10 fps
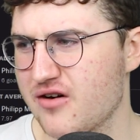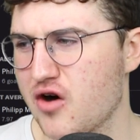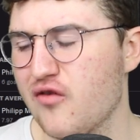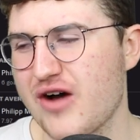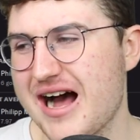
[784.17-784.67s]

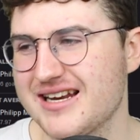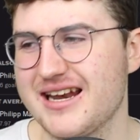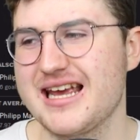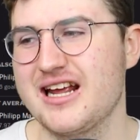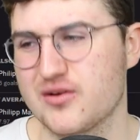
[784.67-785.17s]
off and in
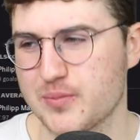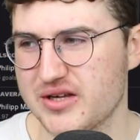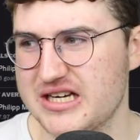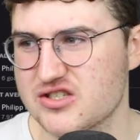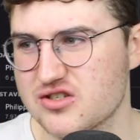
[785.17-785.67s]
8th
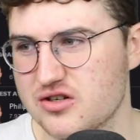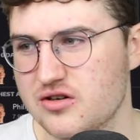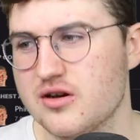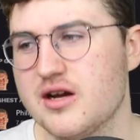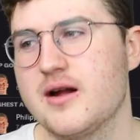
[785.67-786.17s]
place
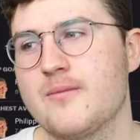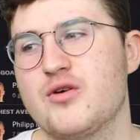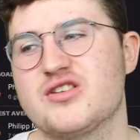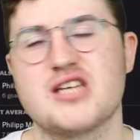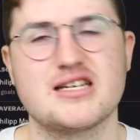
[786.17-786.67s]
too,
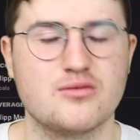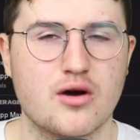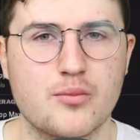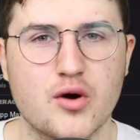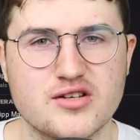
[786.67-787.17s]
with
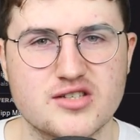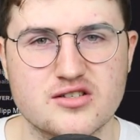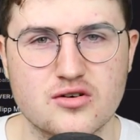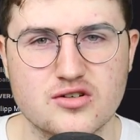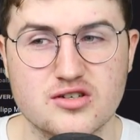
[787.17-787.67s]
61 points in
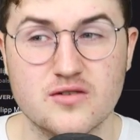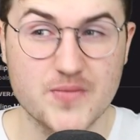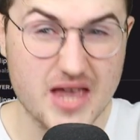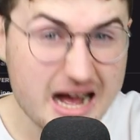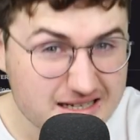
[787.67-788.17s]
total.
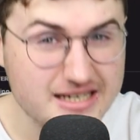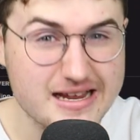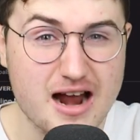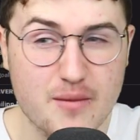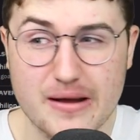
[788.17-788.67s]
And a
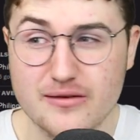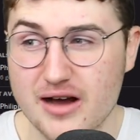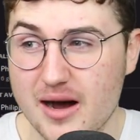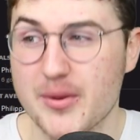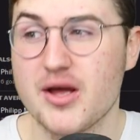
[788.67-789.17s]
Carabao
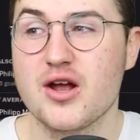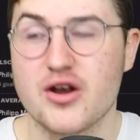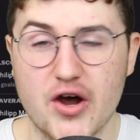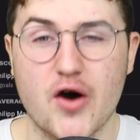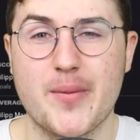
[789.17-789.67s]
Cup.
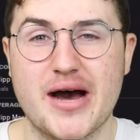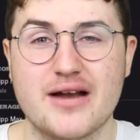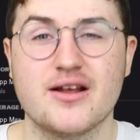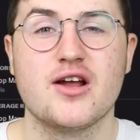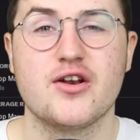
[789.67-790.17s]
Not
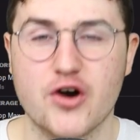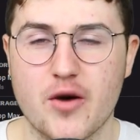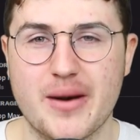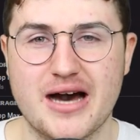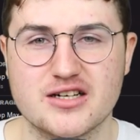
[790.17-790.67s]
bad
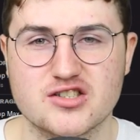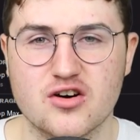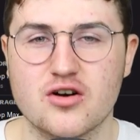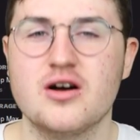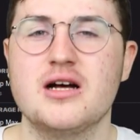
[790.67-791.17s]
at
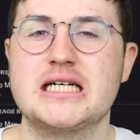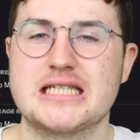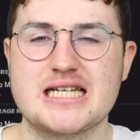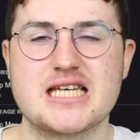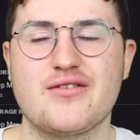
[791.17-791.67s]
all.
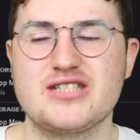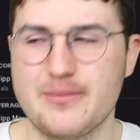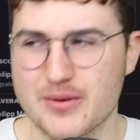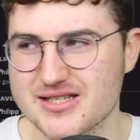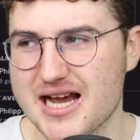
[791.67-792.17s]
Let's have a
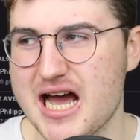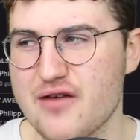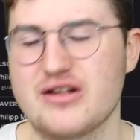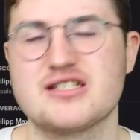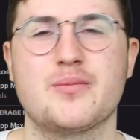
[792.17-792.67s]
deeper
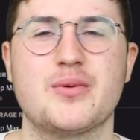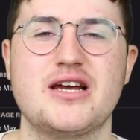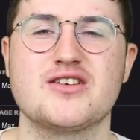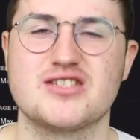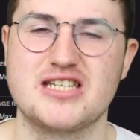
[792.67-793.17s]
dive into the
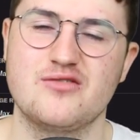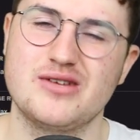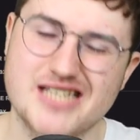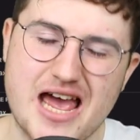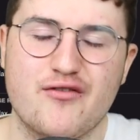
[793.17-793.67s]
players to see if
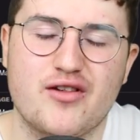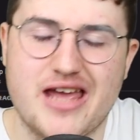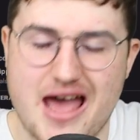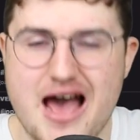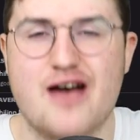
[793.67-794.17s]
we
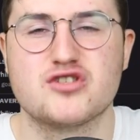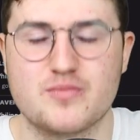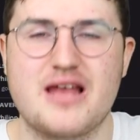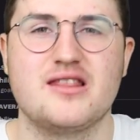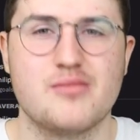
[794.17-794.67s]
definitely have
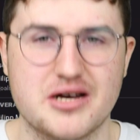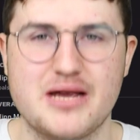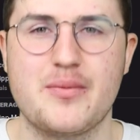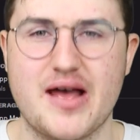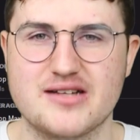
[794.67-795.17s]
spent the
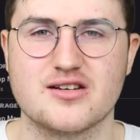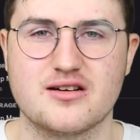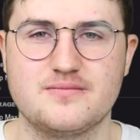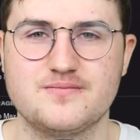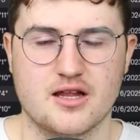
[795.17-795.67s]
money
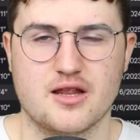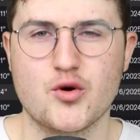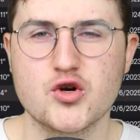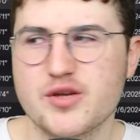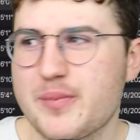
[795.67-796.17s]
better. The
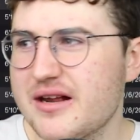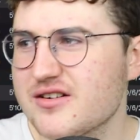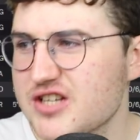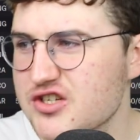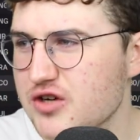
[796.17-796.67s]
most
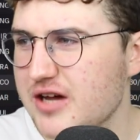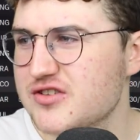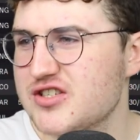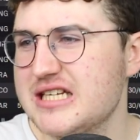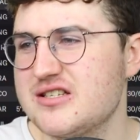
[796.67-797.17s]
appearances throughout the
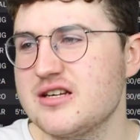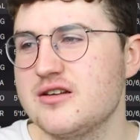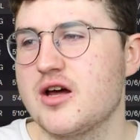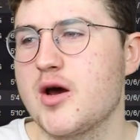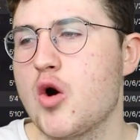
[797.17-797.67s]

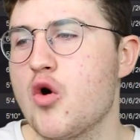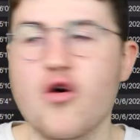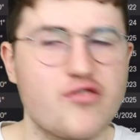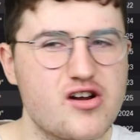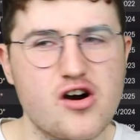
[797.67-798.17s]
season,
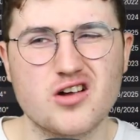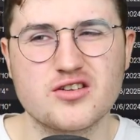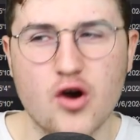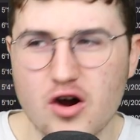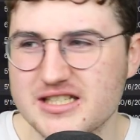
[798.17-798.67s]
overall,
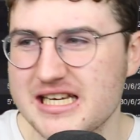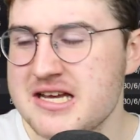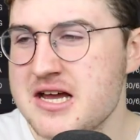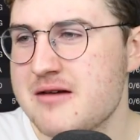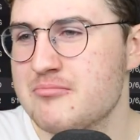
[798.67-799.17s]

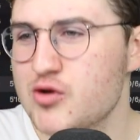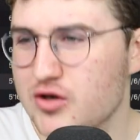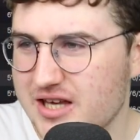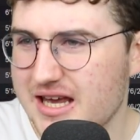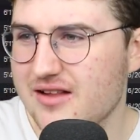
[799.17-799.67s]
Nordi
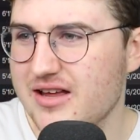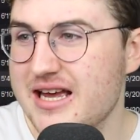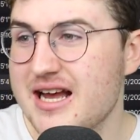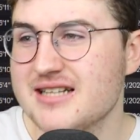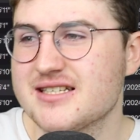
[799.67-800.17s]

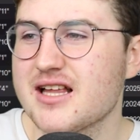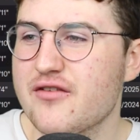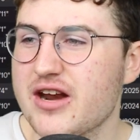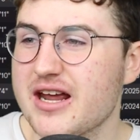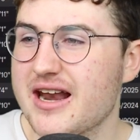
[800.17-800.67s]
Mukelli,
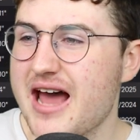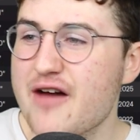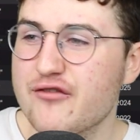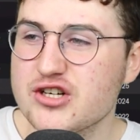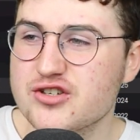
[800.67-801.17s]
delivering an
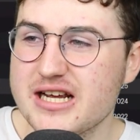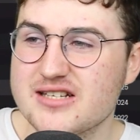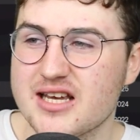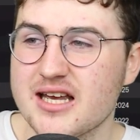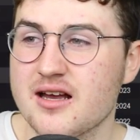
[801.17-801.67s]
average
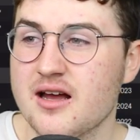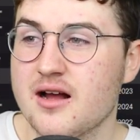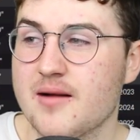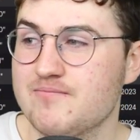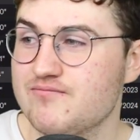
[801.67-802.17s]
rating
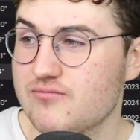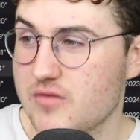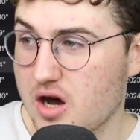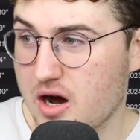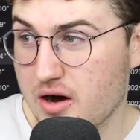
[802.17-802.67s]

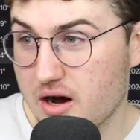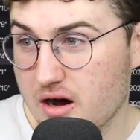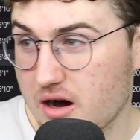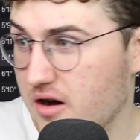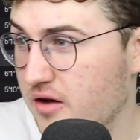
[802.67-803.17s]

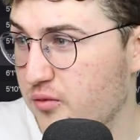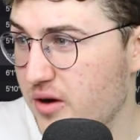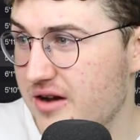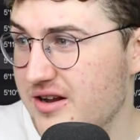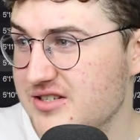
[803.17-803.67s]
of,
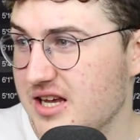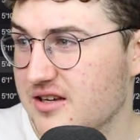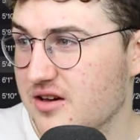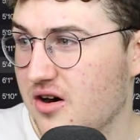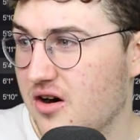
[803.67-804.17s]
where has he
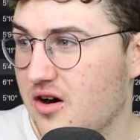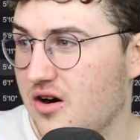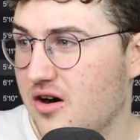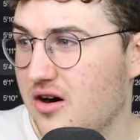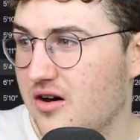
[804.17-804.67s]

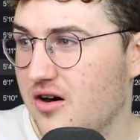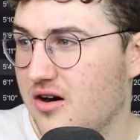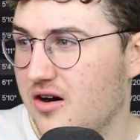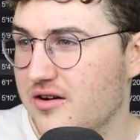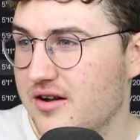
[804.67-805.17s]

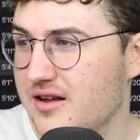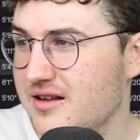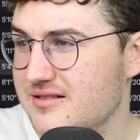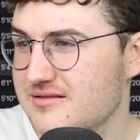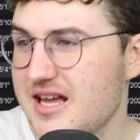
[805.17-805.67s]
gone?
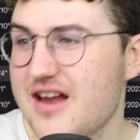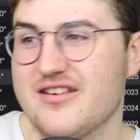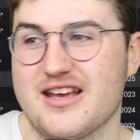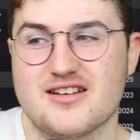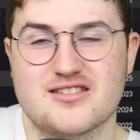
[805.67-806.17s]
There
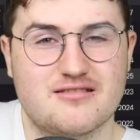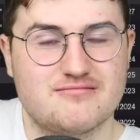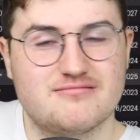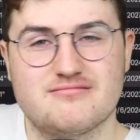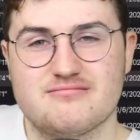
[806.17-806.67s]
he is.
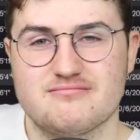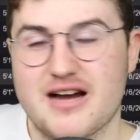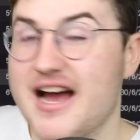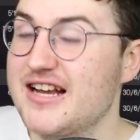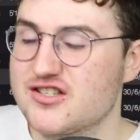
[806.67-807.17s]
My
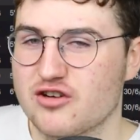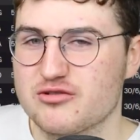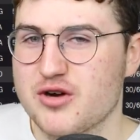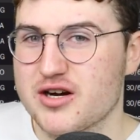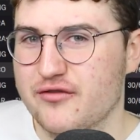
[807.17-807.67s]
eyes stopped
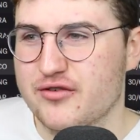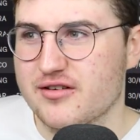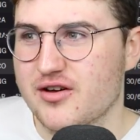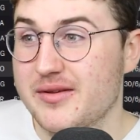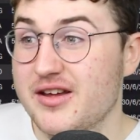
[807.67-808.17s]
working for a
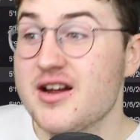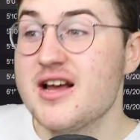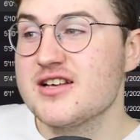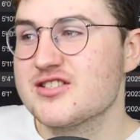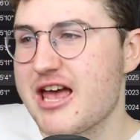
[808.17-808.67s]
little bit there.
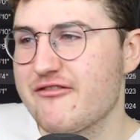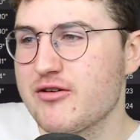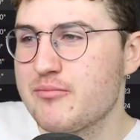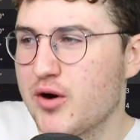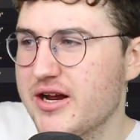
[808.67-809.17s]

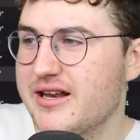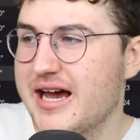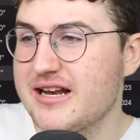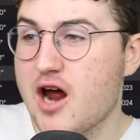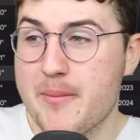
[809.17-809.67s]

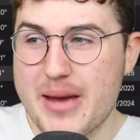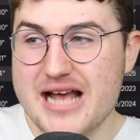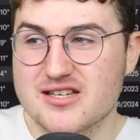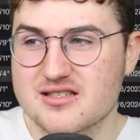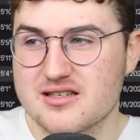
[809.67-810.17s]
7.9, our
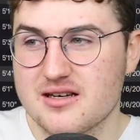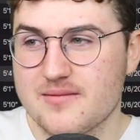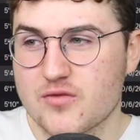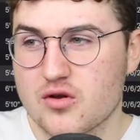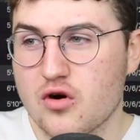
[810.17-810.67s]
best
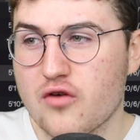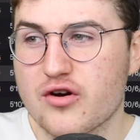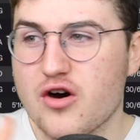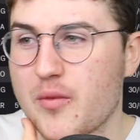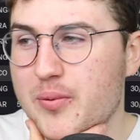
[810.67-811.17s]

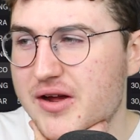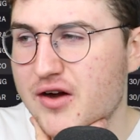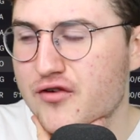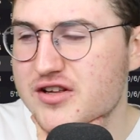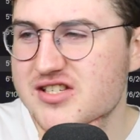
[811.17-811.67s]
overall player
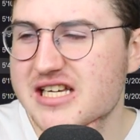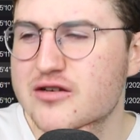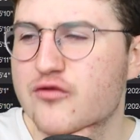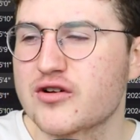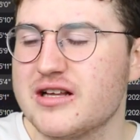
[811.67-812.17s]
for the season,
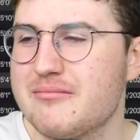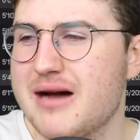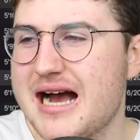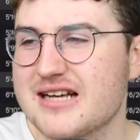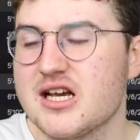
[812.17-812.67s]
Philippe
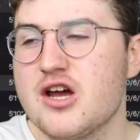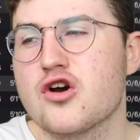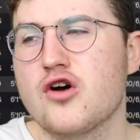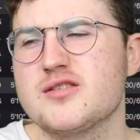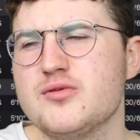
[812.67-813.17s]
Max,
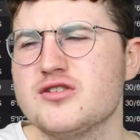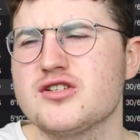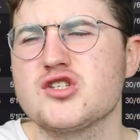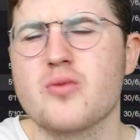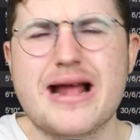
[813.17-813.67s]
contributing to
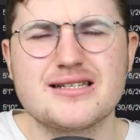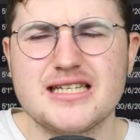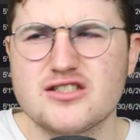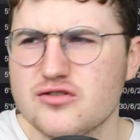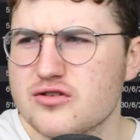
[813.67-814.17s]

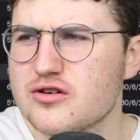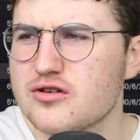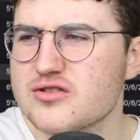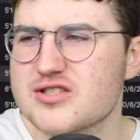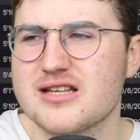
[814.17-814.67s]
22
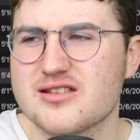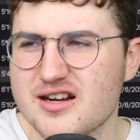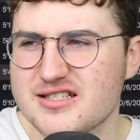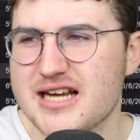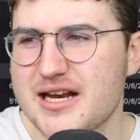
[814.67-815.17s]
goals in
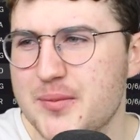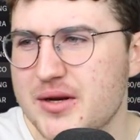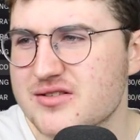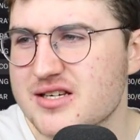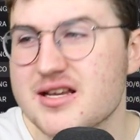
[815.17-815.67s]
39
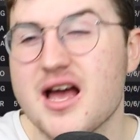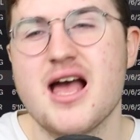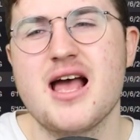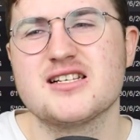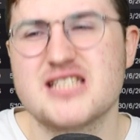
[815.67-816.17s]
appearances,
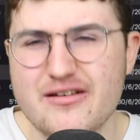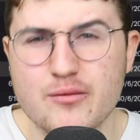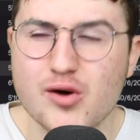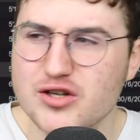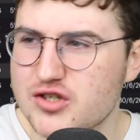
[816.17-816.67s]

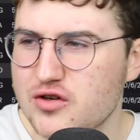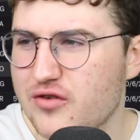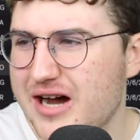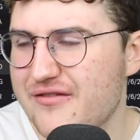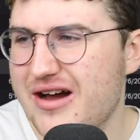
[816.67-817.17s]

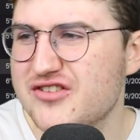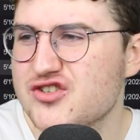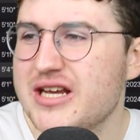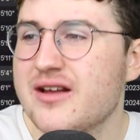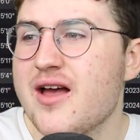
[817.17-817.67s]
7.25 average
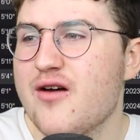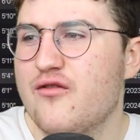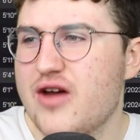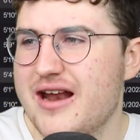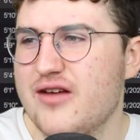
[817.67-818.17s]
rating,
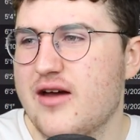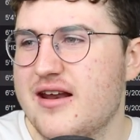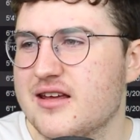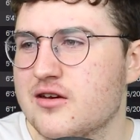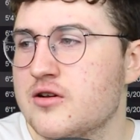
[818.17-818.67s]
very,
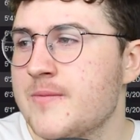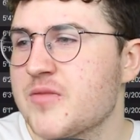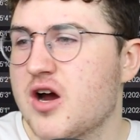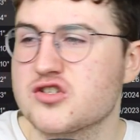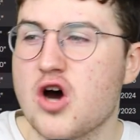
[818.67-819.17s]
very good.
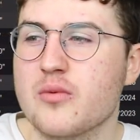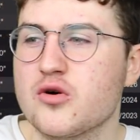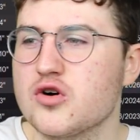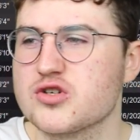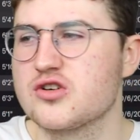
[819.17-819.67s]
Our top
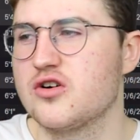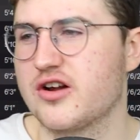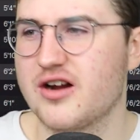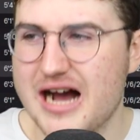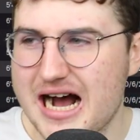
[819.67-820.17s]
goal
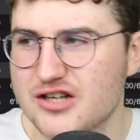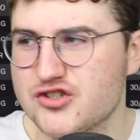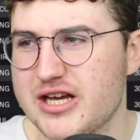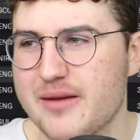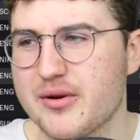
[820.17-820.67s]
scorer,
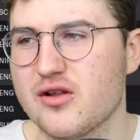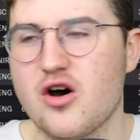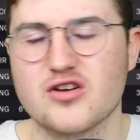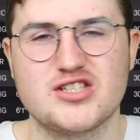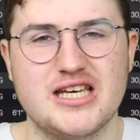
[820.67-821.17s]
Andrea
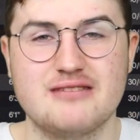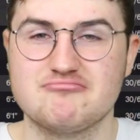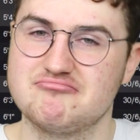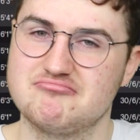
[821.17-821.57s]
Belotti.